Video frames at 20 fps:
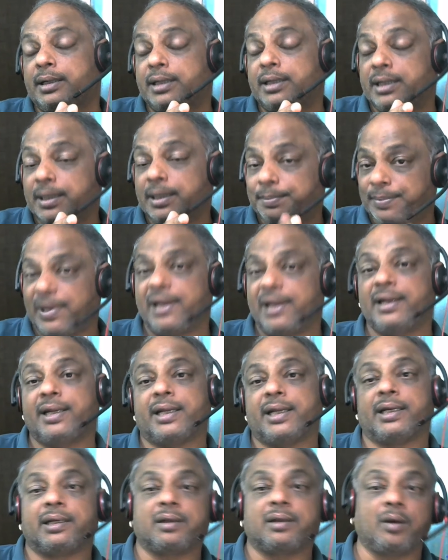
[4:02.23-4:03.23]

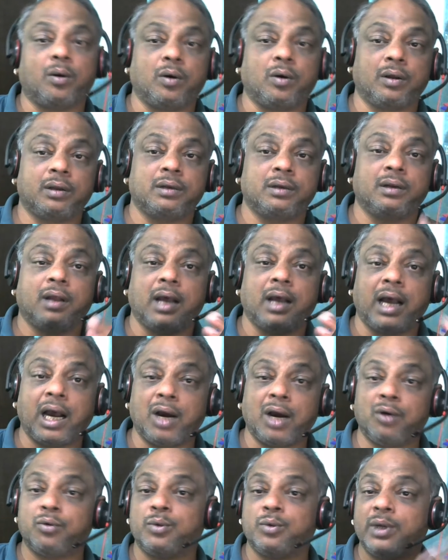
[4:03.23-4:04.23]
dependent on
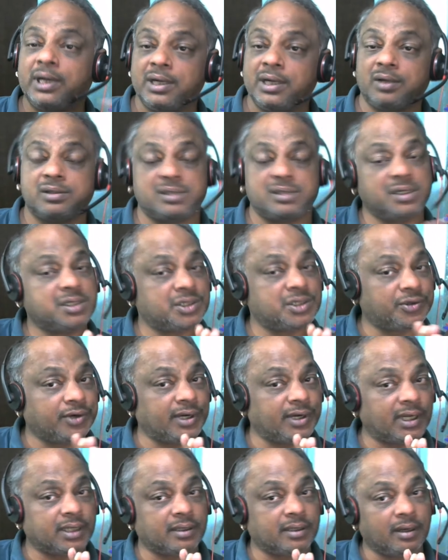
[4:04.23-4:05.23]
how Windows is
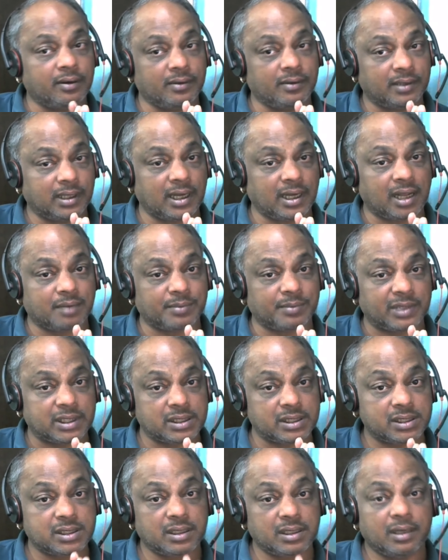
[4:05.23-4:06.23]
treating the local
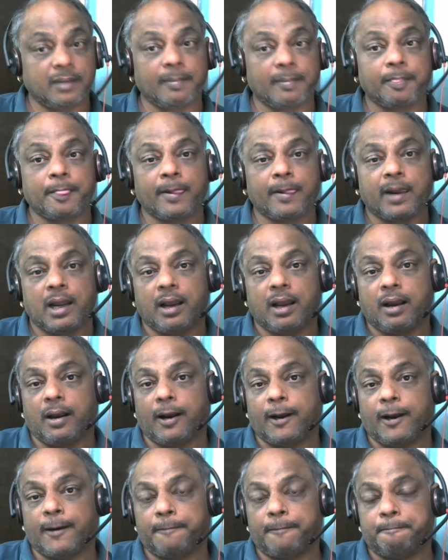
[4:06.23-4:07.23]
admins.
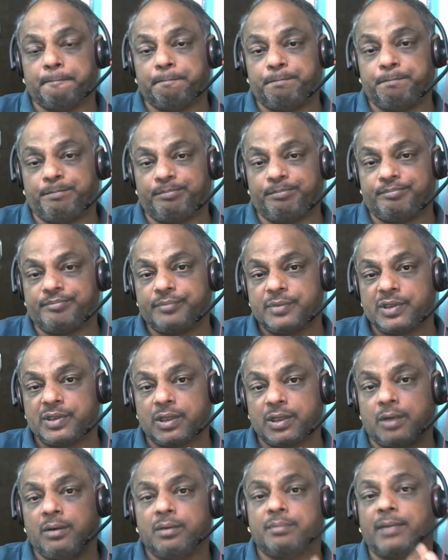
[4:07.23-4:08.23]
Uh,
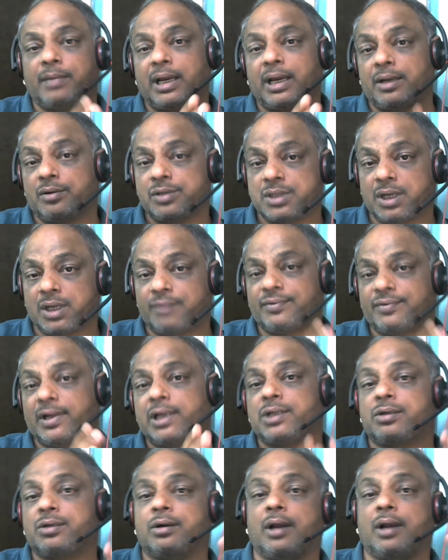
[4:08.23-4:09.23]
so Microsoft
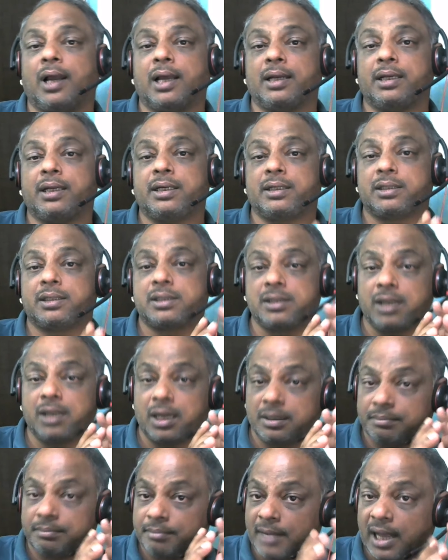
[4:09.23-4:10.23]
Intro ID does
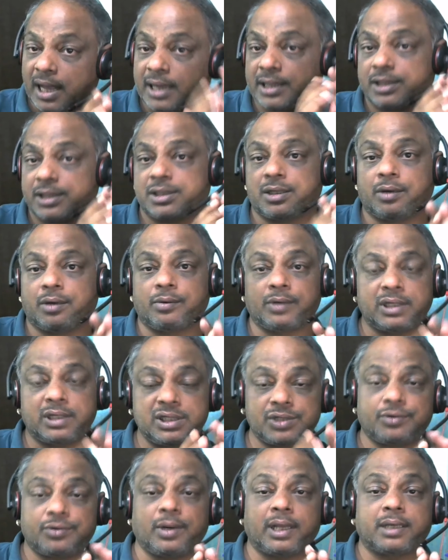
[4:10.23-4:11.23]
not manage or
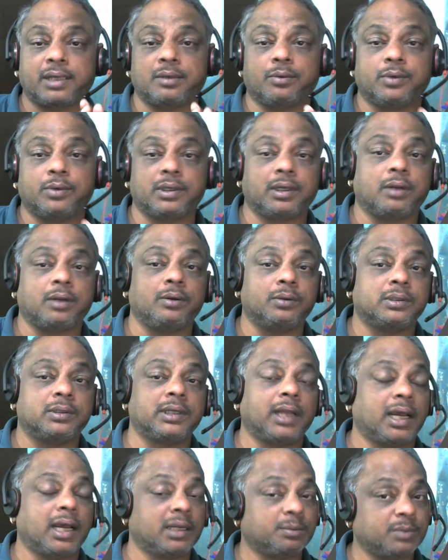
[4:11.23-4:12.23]
restrict what a
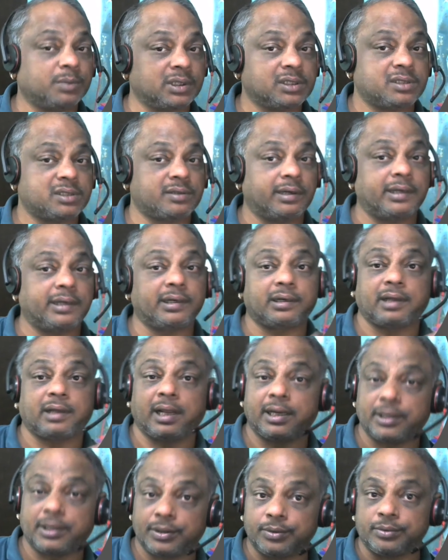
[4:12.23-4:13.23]
local administrator
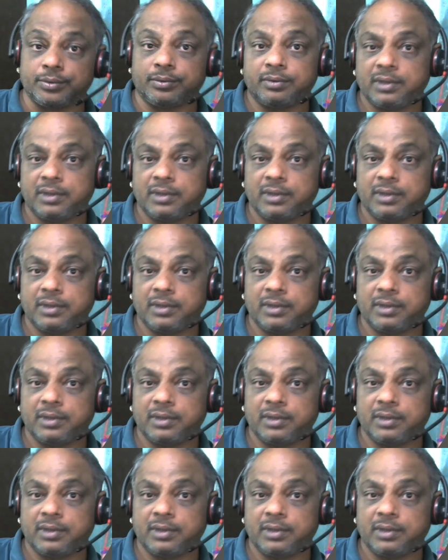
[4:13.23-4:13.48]
can do.